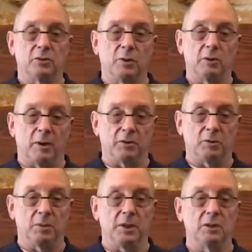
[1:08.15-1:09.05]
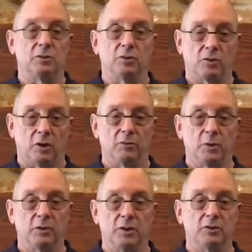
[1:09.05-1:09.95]
to a recipe to serve
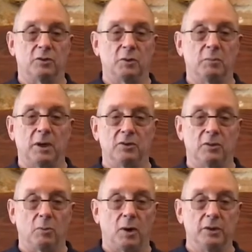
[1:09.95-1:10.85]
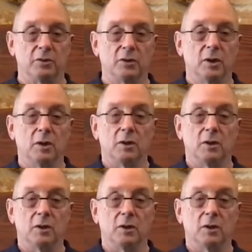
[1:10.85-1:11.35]
with these two amazing wines.